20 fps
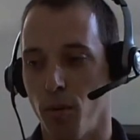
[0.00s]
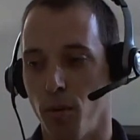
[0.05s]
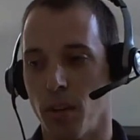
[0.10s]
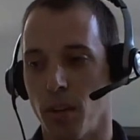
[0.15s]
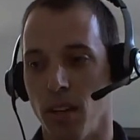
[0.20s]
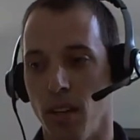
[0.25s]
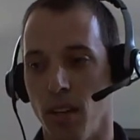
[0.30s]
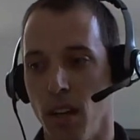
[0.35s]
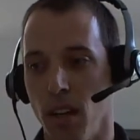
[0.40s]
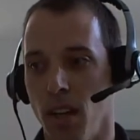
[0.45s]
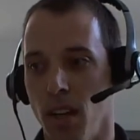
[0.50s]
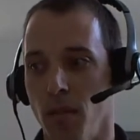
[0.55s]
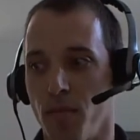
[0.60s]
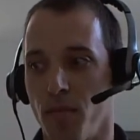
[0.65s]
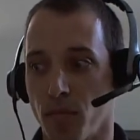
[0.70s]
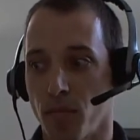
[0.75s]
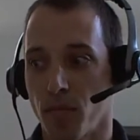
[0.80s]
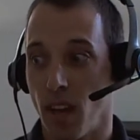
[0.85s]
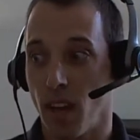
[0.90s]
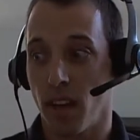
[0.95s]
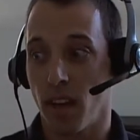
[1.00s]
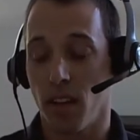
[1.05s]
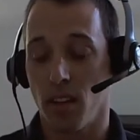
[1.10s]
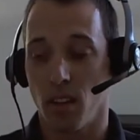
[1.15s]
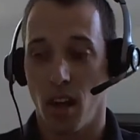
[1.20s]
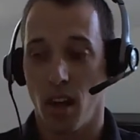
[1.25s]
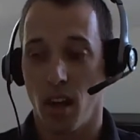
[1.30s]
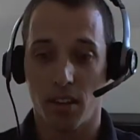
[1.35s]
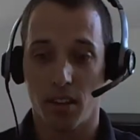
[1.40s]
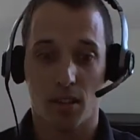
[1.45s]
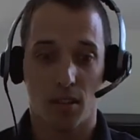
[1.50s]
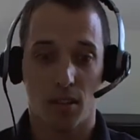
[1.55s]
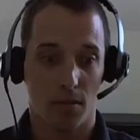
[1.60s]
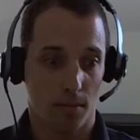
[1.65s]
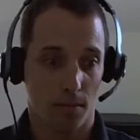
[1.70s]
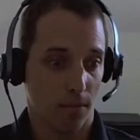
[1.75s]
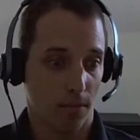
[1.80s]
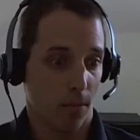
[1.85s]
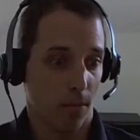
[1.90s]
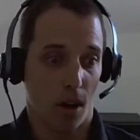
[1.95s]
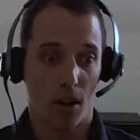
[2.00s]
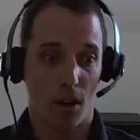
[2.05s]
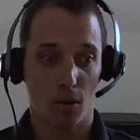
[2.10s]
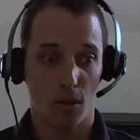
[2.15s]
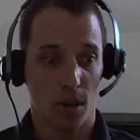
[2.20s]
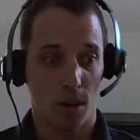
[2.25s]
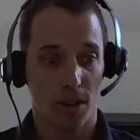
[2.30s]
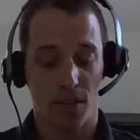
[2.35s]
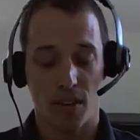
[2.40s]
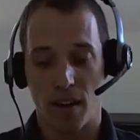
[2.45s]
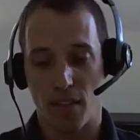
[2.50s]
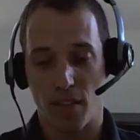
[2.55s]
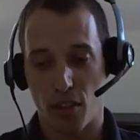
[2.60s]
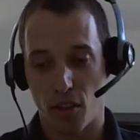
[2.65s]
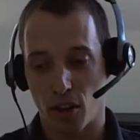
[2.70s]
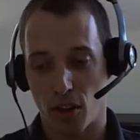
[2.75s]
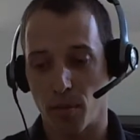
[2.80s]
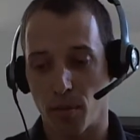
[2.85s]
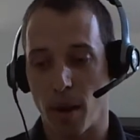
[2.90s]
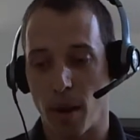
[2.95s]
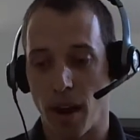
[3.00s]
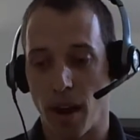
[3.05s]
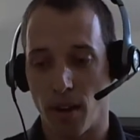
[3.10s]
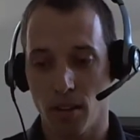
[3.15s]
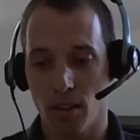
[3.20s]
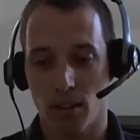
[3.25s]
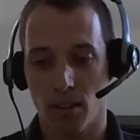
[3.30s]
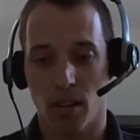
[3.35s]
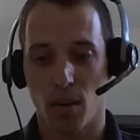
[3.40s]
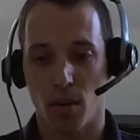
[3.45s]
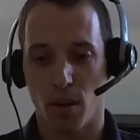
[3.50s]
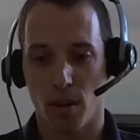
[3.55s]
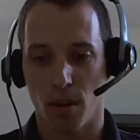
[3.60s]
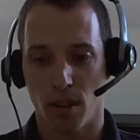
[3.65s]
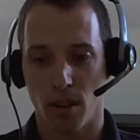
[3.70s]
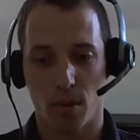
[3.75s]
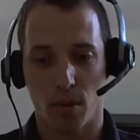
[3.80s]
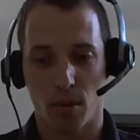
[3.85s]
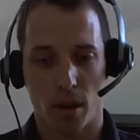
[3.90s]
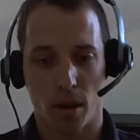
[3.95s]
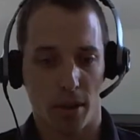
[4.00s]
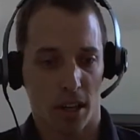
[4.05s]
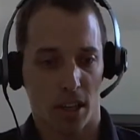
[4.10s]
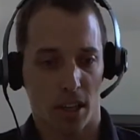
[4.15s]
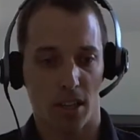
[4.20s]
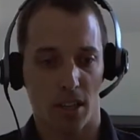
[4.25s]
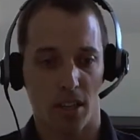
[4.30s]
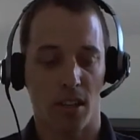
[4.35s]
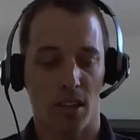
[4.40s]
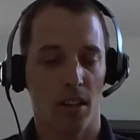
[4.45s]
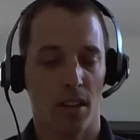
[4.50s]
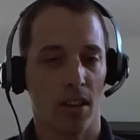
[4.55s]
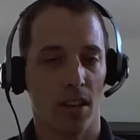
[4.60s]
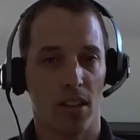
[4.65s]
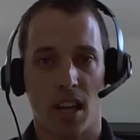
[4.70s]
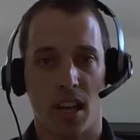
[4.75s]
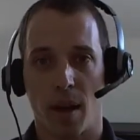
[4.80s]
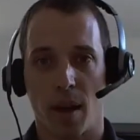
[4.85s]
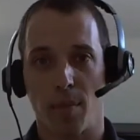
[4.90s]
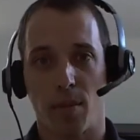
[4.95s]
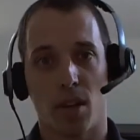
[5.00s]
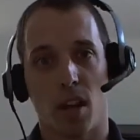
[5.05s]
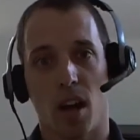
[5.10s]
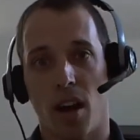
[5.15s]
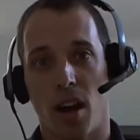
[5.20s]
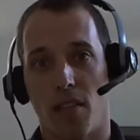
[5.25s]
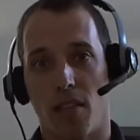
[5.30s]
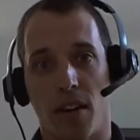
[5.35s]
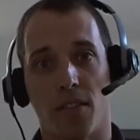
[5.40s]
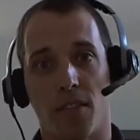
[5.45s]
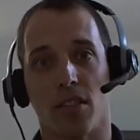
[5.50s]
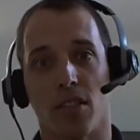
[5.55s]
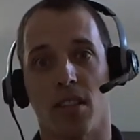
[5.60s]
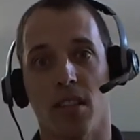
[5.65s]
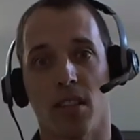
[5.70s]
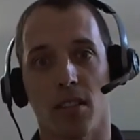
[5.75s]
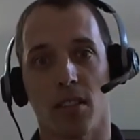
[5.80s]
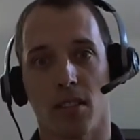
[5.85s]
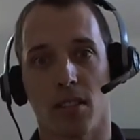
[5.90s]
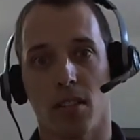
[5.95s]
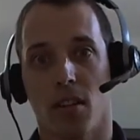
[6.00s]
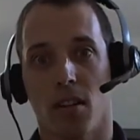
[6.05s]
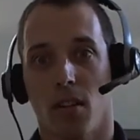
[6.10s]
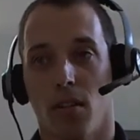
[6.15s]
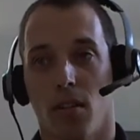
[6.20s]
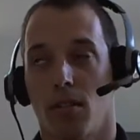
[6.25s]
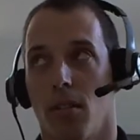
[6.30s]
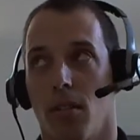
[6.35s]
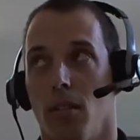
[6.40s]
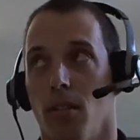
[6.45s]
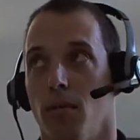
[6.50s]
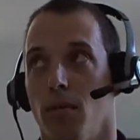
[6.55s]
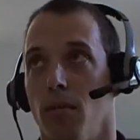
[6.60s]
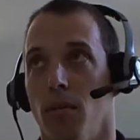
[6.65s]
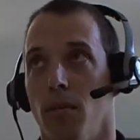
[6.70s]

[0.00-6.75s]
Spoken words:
And yeah, he lost all 25-30 pounds within probably like a year, and he's kept it off ever since. So